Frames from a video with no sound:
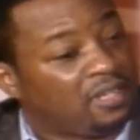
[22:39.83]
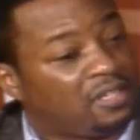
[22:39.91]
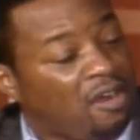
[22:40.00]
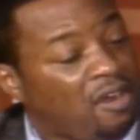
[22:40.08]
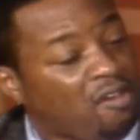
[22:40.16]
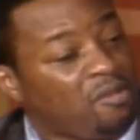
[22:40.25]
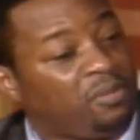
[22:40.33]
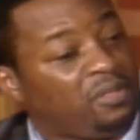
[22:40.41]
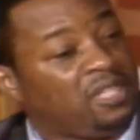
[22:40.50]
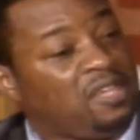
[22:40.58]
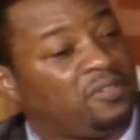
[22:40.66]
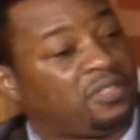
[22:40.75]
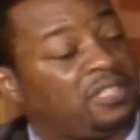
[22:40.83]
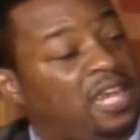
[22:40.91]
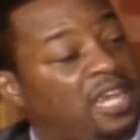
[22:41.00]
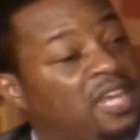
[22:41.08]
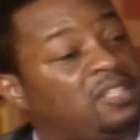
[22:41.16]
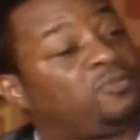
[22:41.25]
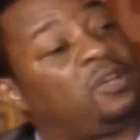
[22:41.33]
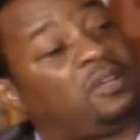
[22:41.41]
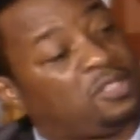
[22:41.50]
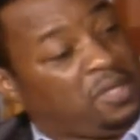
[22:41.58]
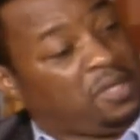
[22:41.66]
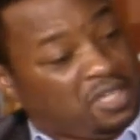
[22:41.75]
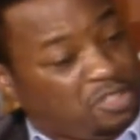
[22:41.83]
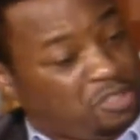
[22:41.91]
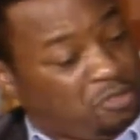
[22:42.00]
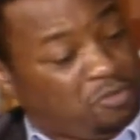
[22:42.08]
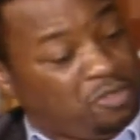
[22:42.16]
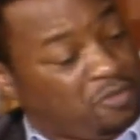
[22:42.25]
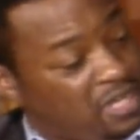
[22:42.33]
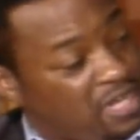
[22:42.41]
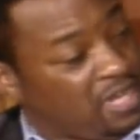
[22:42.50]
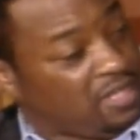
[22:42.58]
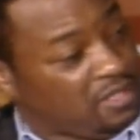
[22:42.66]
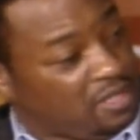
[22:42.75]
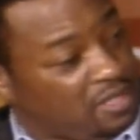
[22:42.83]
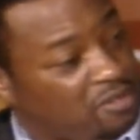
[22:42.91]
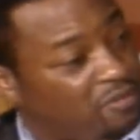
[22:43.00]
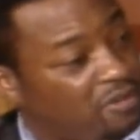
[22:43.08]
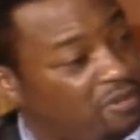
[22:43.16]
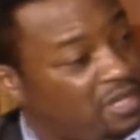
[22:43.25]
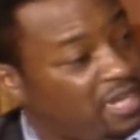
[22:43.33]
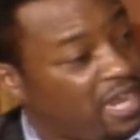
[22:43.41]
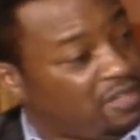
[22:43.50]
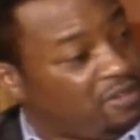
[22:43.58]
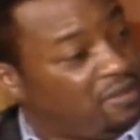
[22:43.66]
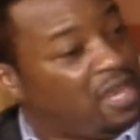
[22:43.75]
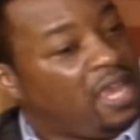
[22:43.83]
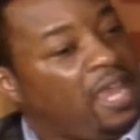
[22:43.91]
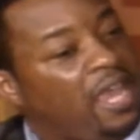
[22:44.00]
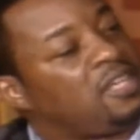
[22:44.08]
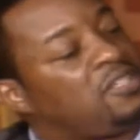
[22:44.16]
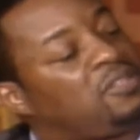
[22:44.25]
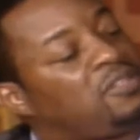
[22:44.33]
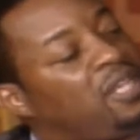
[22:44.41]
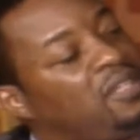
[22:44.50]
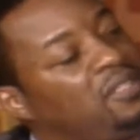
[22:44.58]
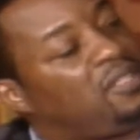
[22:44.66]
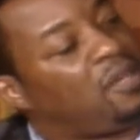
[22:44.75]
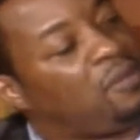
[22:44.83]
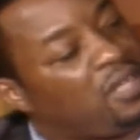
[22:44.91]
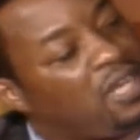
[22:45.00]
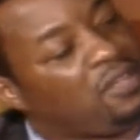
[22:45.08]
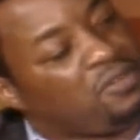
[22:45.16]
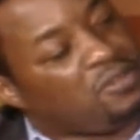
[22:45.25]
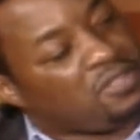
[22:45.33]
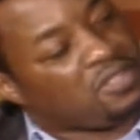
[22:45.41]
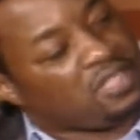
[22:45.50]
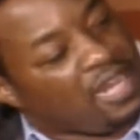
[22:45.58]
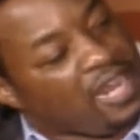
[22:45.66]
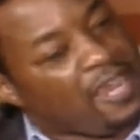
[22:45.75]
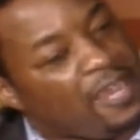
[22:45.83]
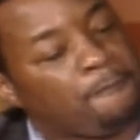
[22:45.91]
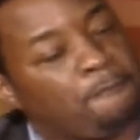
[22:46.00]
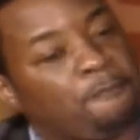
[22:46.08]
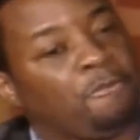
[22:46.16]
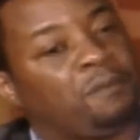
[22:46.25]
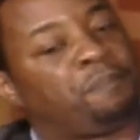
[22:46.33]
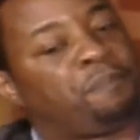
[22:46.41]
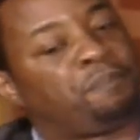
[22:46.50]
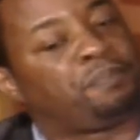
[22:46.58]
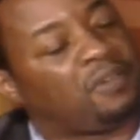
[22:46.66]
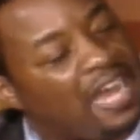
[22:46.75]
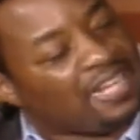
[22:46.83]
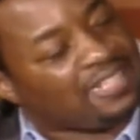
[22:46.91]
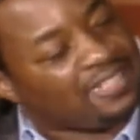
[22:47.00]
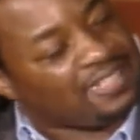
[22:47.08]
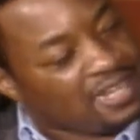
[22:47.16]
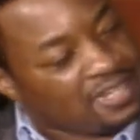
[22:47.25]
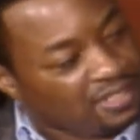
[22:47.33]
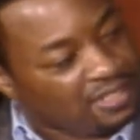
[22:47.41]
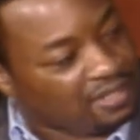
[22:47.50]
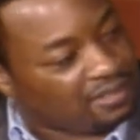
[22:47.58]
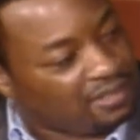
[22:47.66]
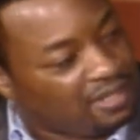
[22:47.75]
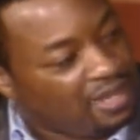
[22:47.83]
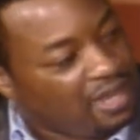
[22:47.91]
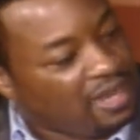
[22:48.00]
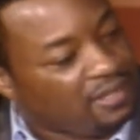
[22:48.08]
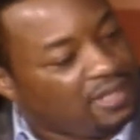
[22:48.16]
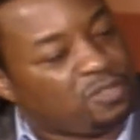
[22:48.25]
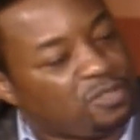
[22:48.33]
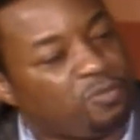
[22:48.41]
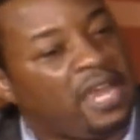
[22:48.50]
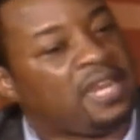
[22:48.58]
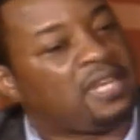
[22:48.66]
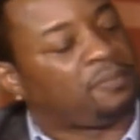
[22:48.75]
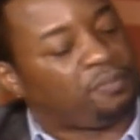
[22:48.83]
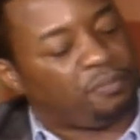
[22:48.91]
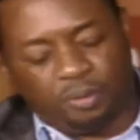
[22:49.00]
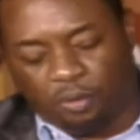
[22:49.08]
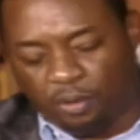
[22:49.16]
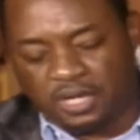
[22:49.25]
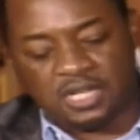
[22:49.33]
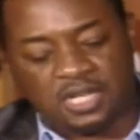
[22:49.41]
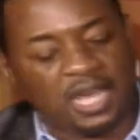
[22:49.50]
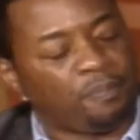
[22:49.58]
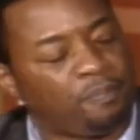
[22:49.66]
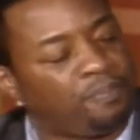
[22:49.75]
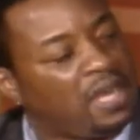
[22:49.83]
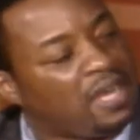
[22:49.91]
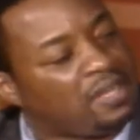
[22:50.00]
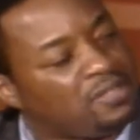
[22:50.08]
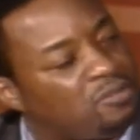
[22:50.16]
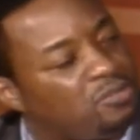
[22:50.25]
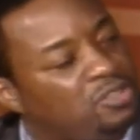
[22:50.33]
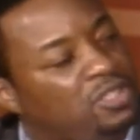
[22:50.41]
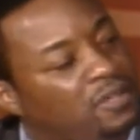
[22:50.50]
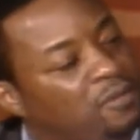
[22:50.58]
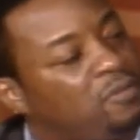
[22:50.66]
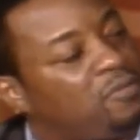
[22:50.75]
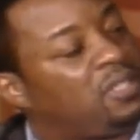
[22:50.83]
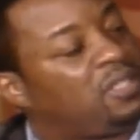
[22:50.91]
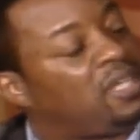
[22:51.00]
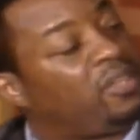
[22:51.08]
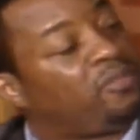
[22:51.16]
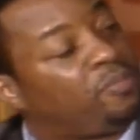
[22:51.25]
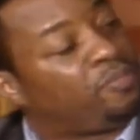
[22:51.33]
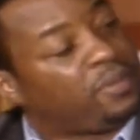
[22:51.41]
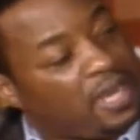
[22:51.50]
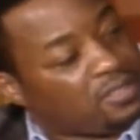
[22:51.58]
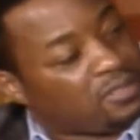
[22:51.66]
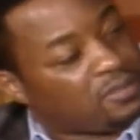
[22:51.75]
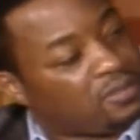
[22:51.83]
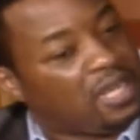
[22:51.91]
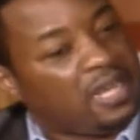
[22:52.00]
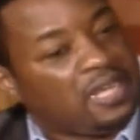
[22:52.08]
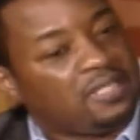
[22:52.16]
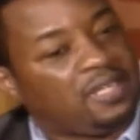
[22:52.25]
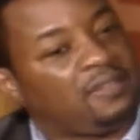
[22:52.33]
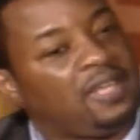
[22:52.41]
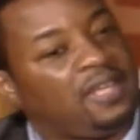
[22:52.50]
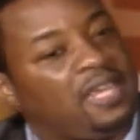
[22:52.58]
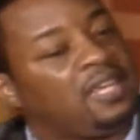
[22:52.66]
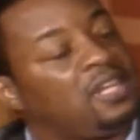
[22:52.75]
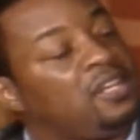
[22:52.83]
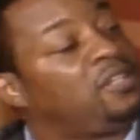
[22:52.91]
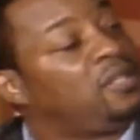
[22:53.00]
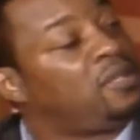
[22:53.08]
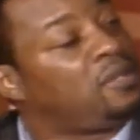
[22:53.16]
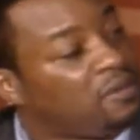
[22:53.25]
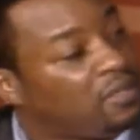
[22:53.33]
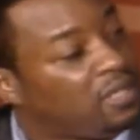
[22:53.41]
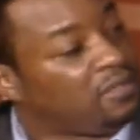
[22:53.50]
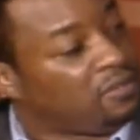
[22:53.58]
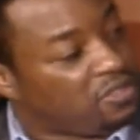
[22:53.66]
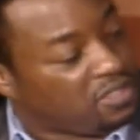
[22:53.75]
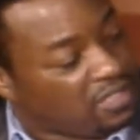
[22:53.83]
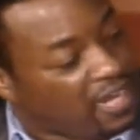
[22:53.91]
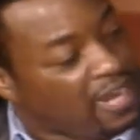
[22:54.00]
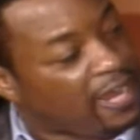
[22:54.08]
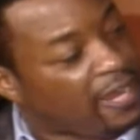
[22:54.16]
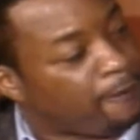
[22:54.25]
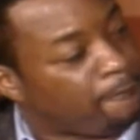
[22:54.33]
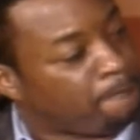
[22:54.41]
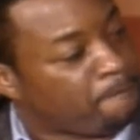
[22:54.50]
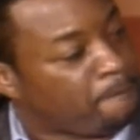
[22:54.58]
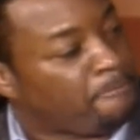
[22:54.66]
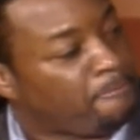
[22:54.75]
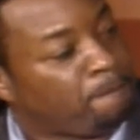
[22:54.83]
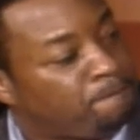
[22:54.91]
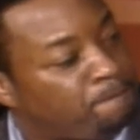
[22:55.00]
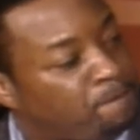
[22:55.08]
the carnal believer says, well, it's because you're doing this and you're doing that. And, you, and, and so they don't understand the processing. And that's why it's important that apostles yoke with other apostles so that they can learn and understand. Wow.